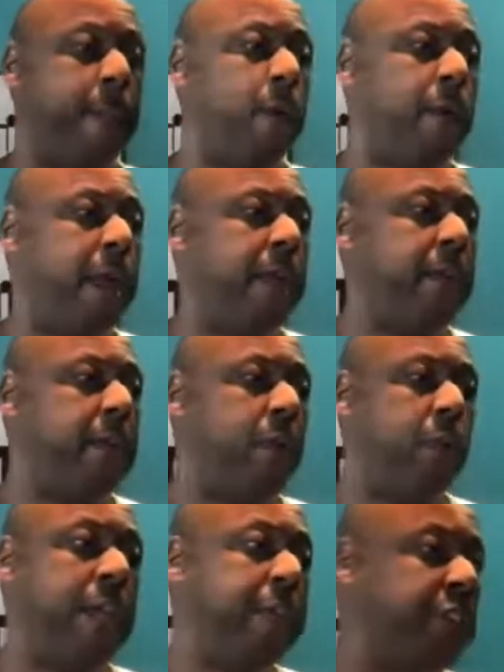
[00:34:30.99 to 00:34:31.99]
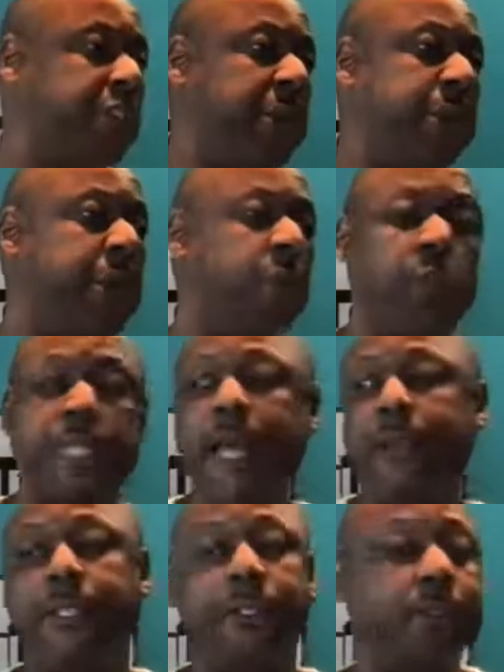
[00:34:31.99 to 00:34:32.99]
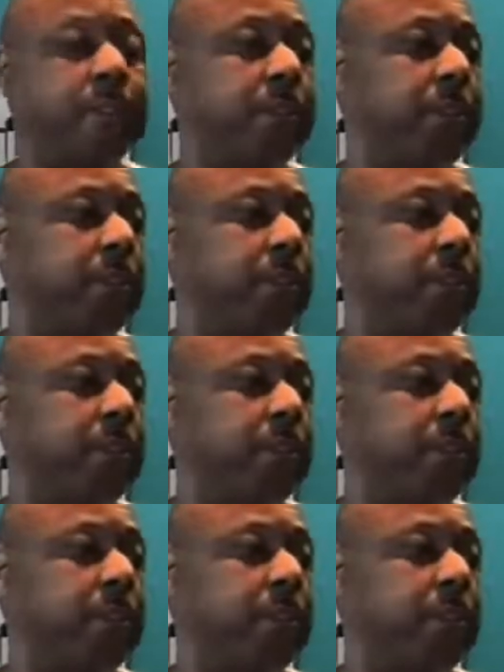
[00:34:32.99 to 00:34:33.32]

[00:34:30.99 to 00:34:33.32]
Okay. We even shipping on Saturdays.